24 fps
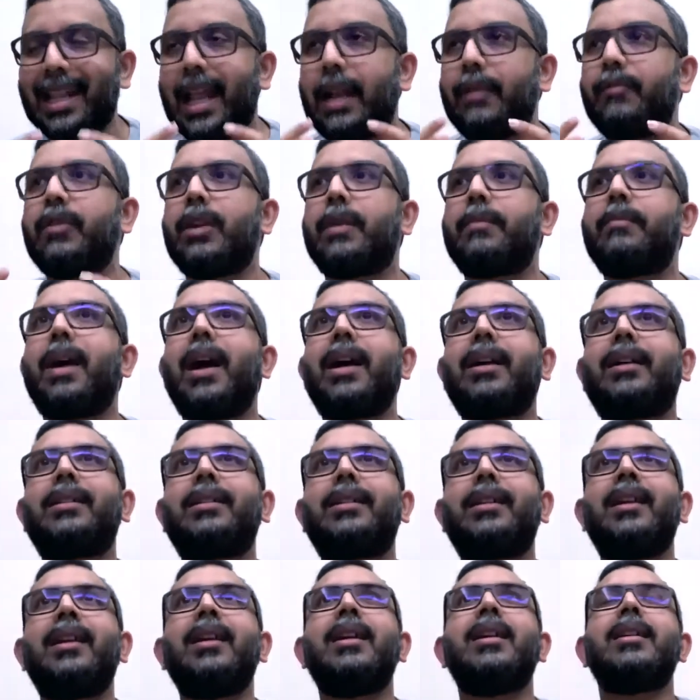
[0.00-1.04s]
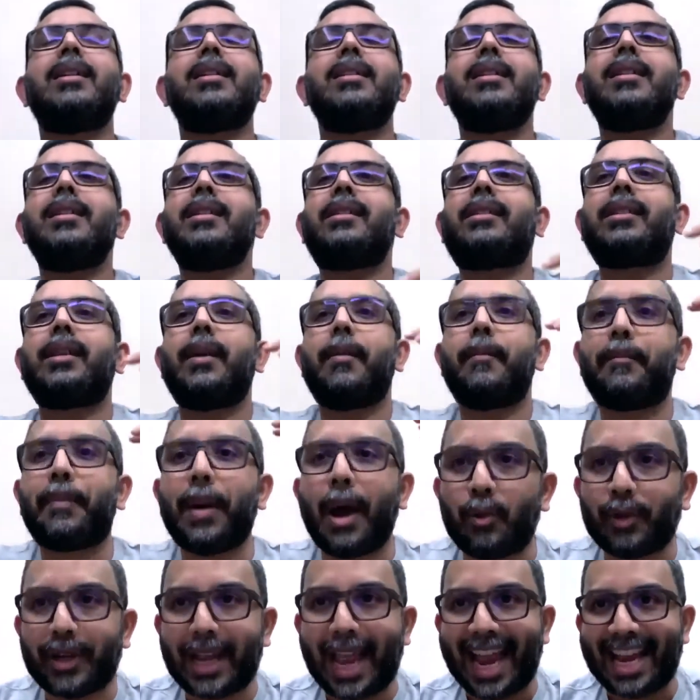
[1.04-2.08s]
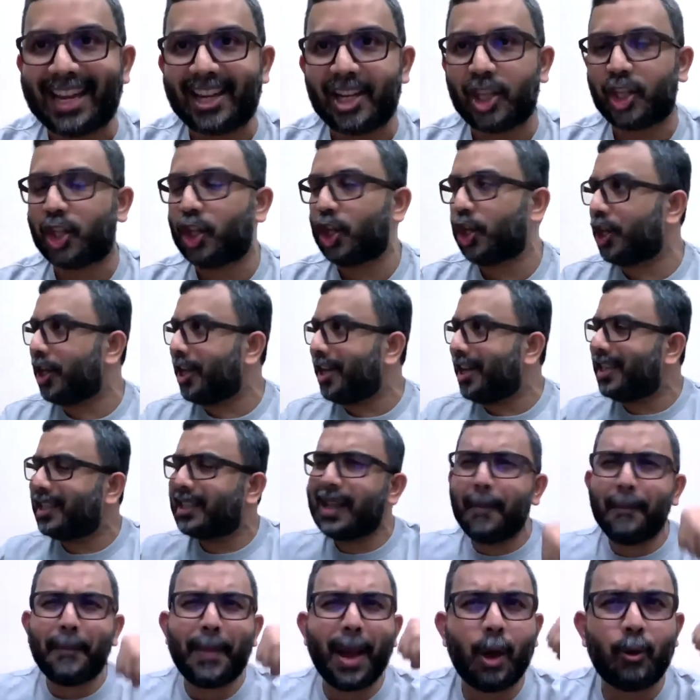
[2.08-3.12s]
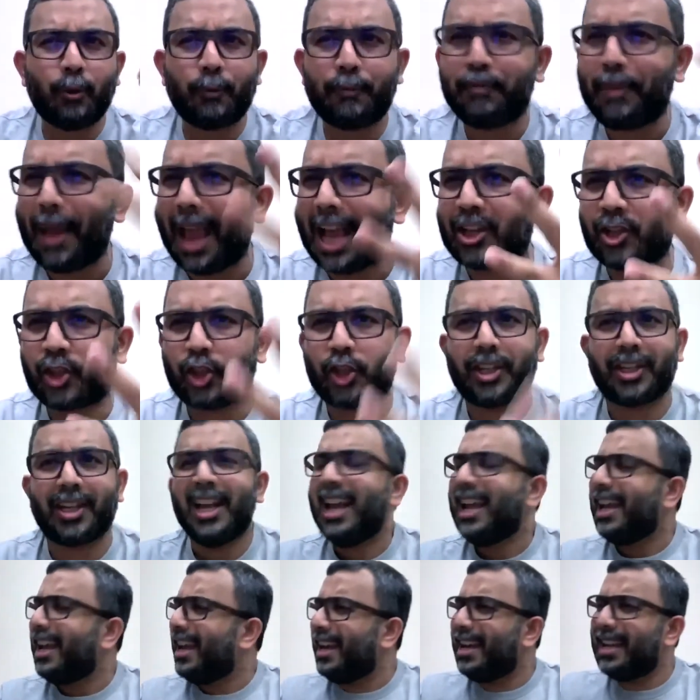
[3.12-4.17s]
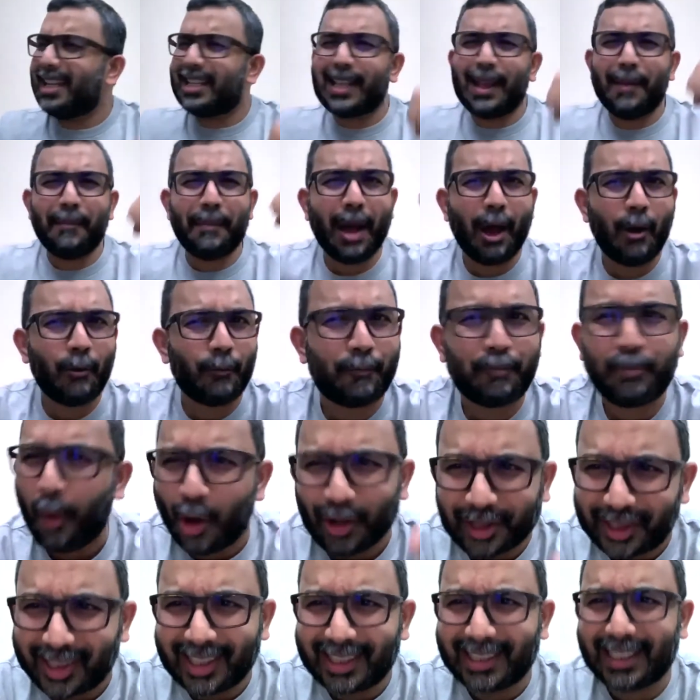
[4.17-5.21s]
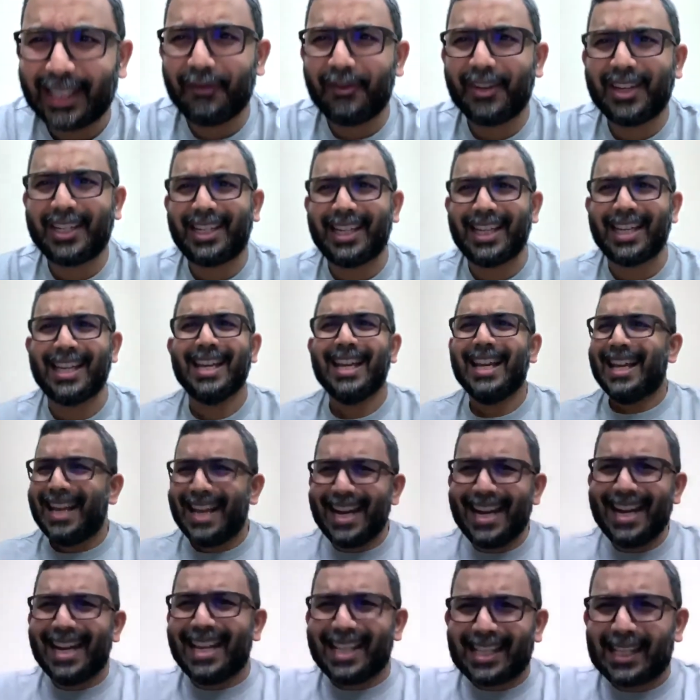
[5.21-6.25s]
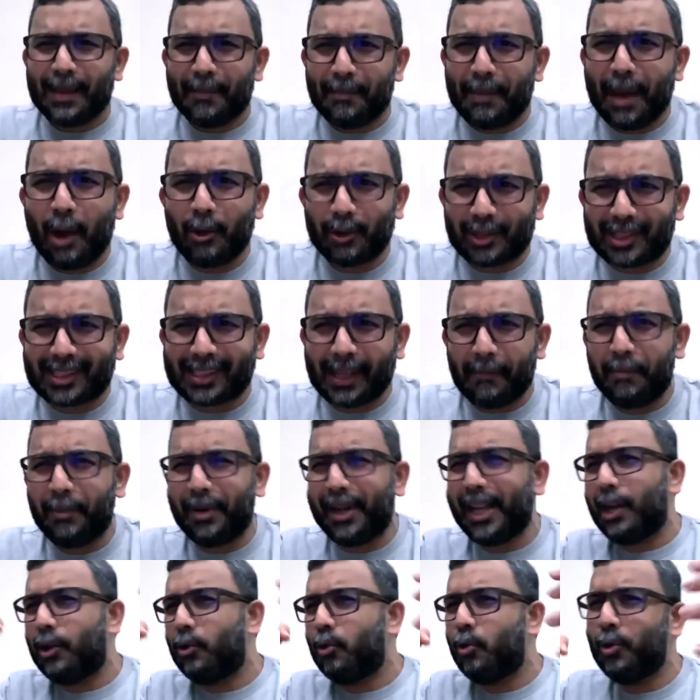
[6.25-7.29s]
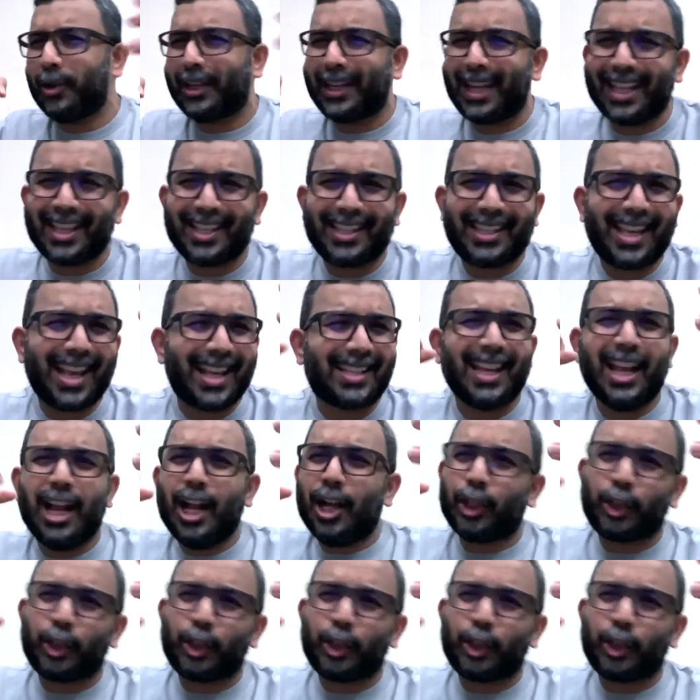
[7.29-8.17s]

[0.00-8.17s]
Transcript: Network marketing is about energy. It is about passion. It is about positivity. It is about somebody who can just